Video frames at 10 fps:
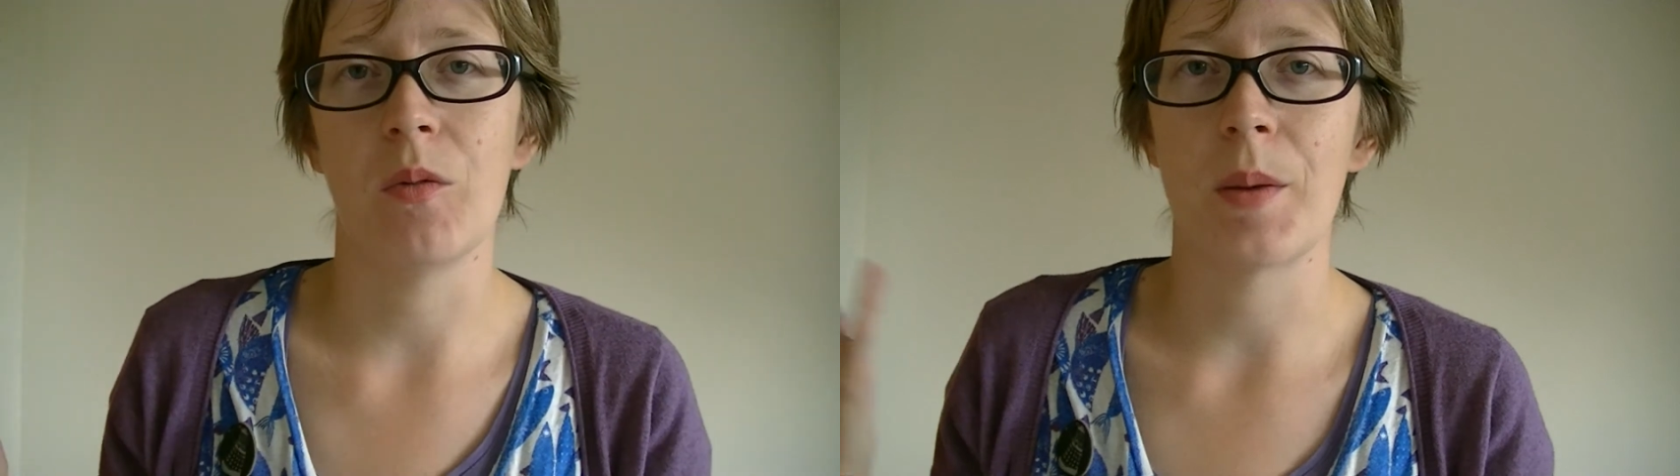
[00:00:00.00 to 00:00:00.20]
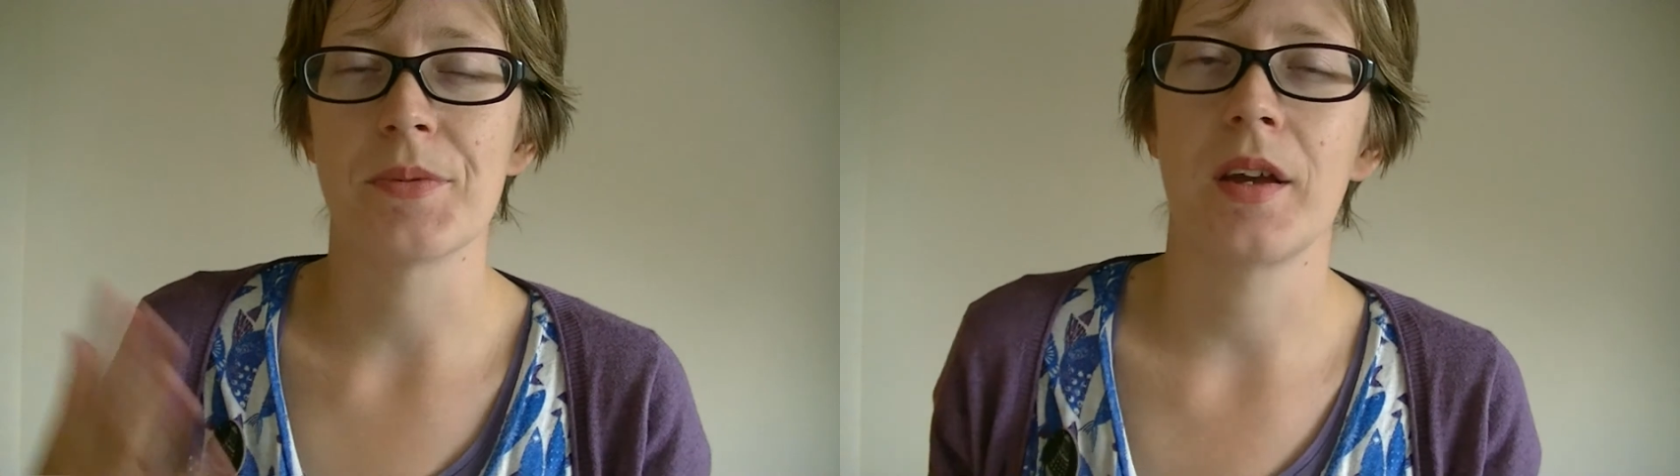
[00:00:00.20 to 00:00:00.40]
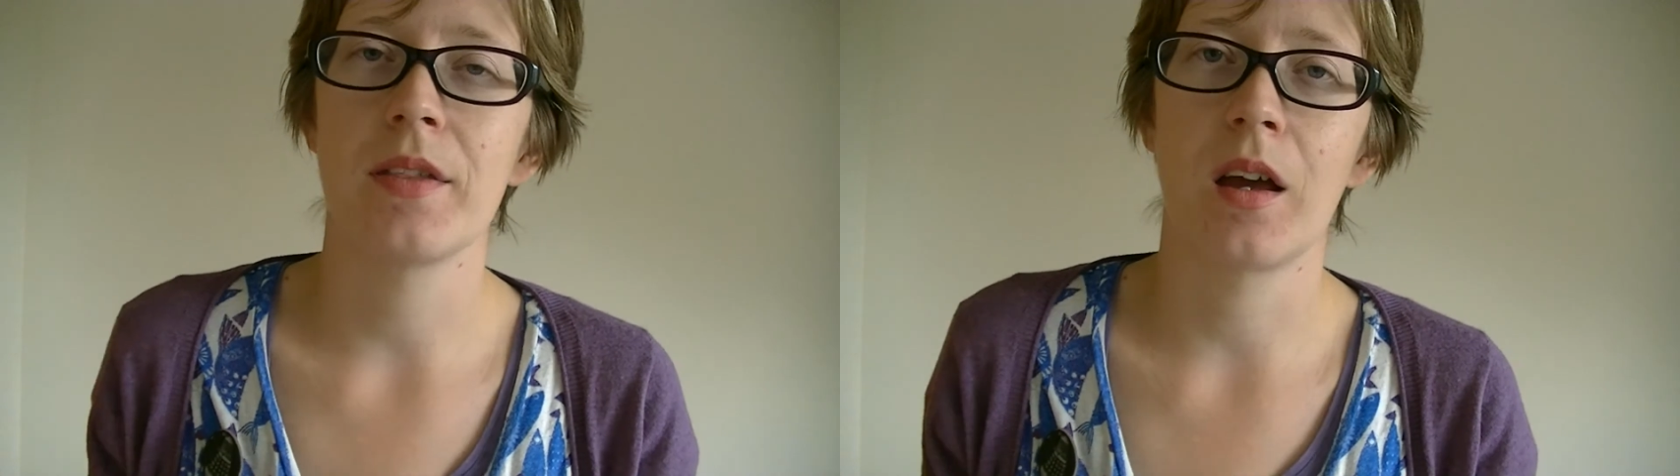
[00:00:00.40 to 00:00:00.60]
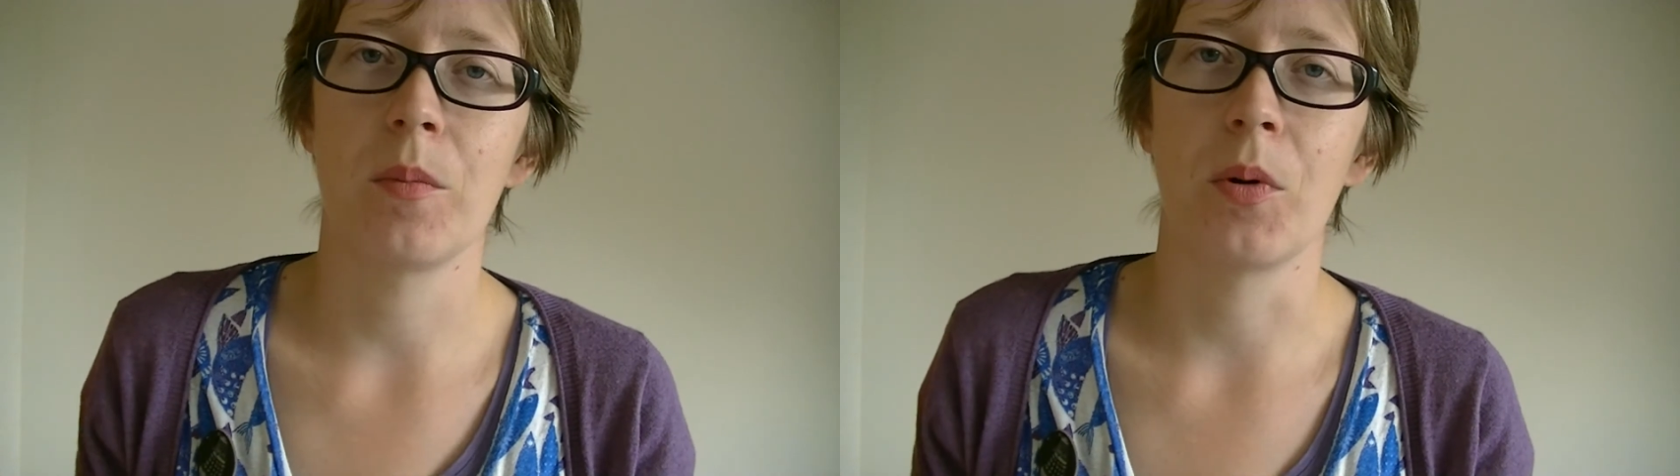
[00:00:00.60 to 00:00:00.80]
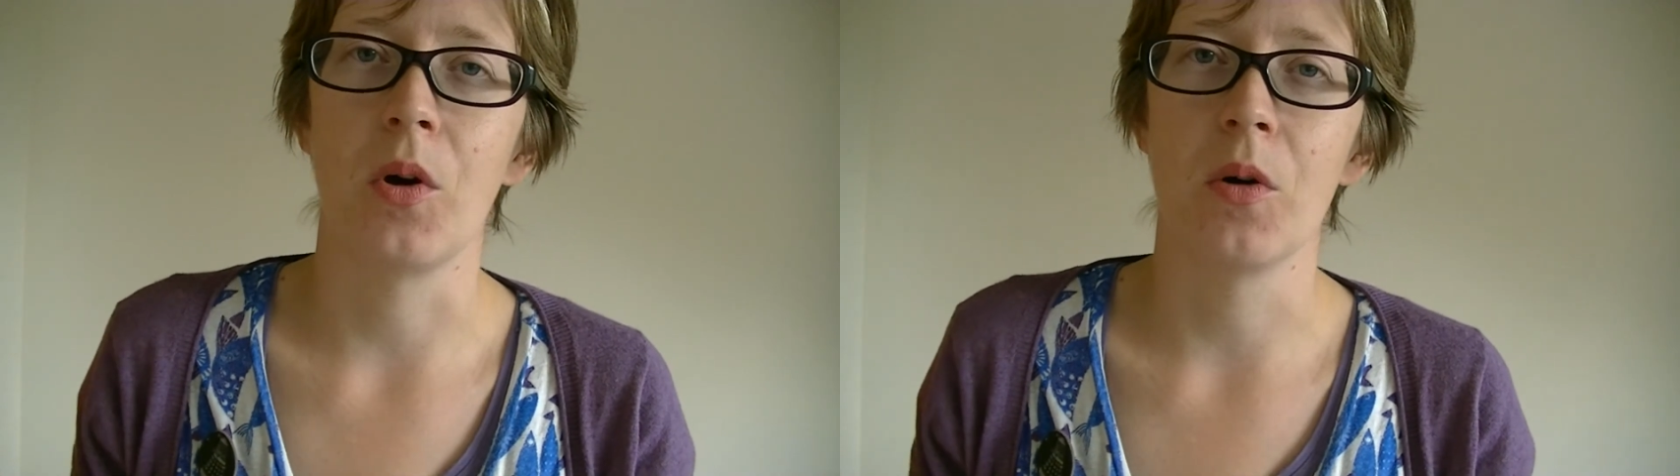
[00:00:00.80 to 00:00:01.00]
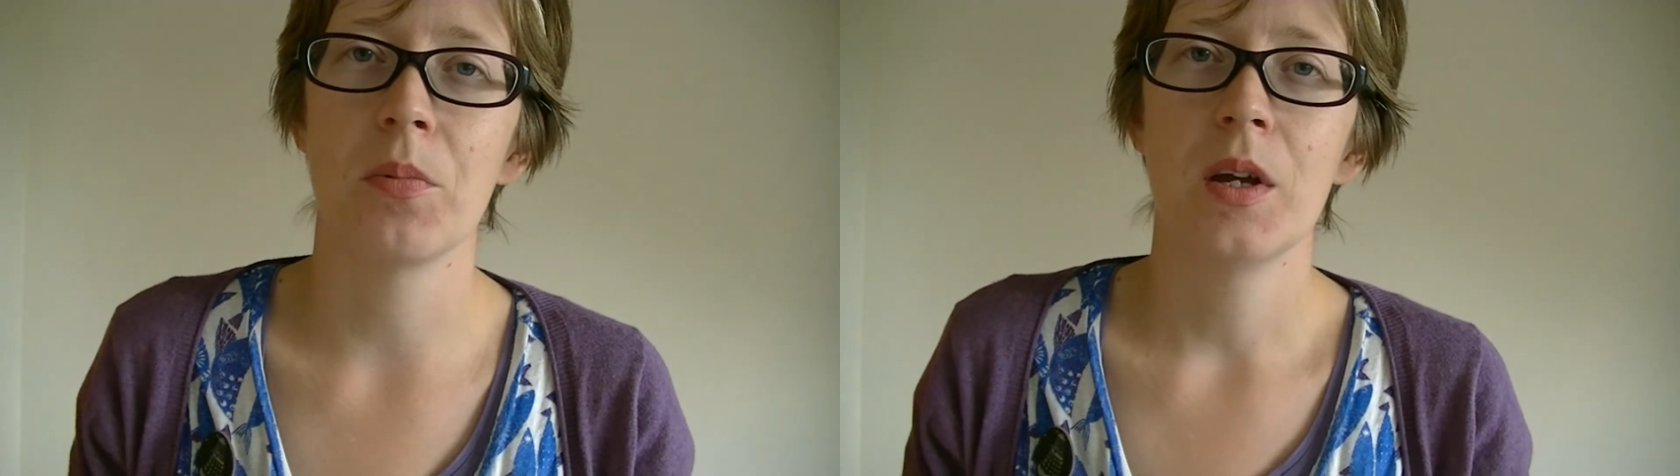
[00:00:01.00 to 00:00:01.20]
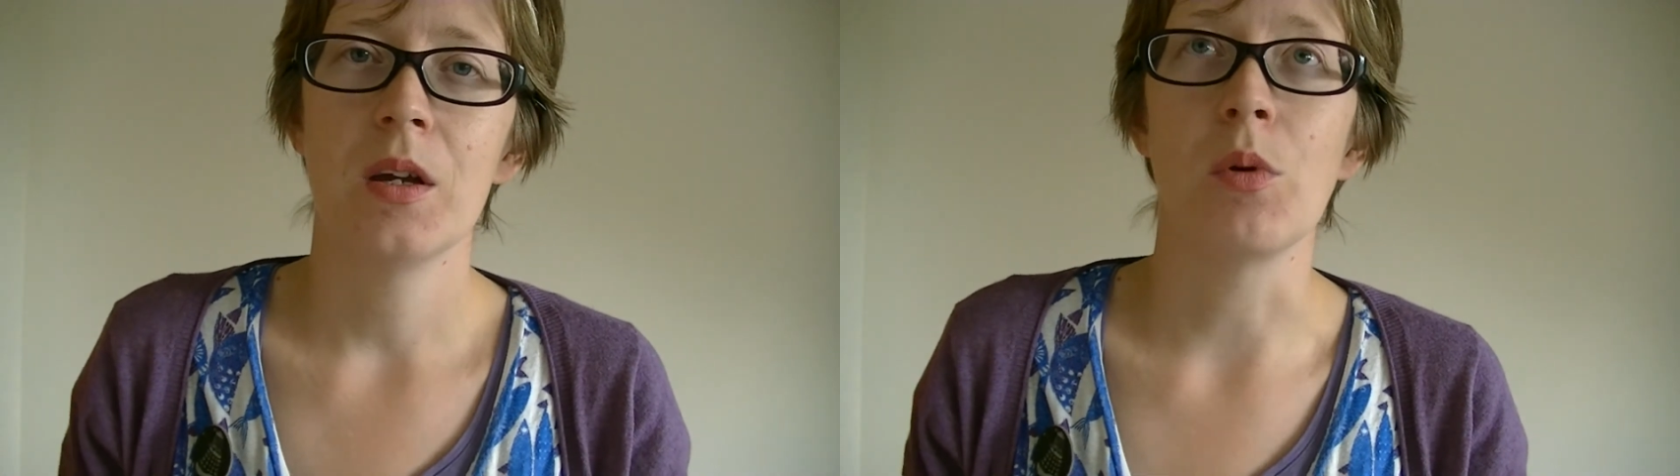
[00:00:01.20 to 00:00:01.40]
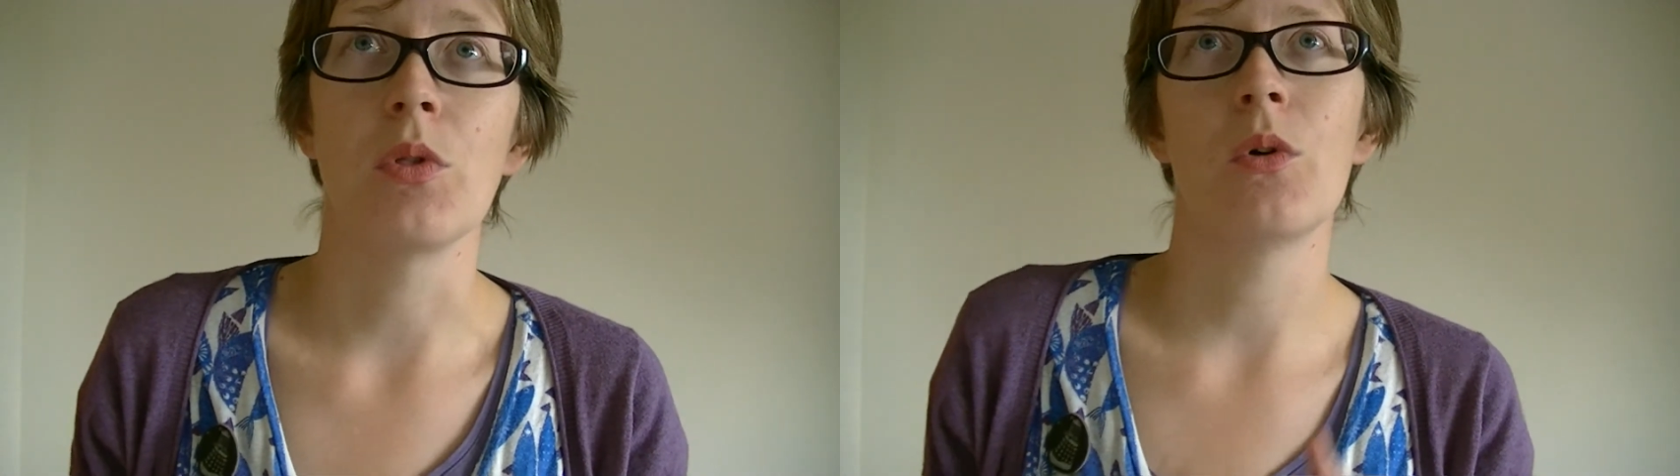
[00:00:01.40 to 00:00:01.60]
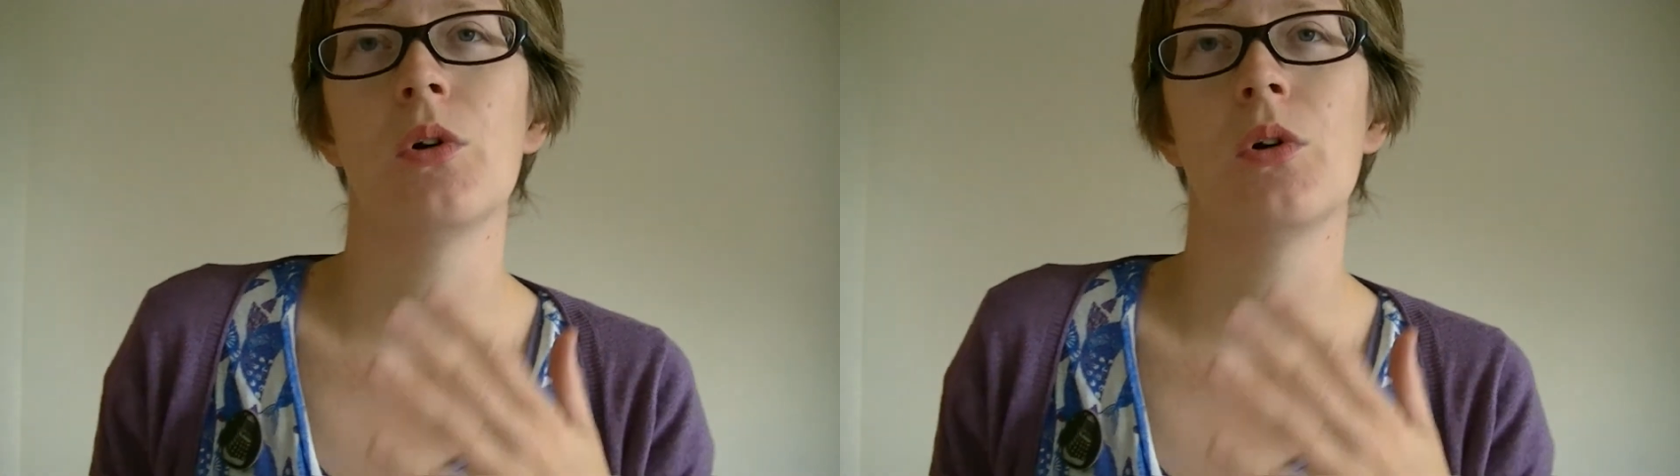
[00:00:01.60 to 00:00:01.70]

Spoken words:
website that I put up with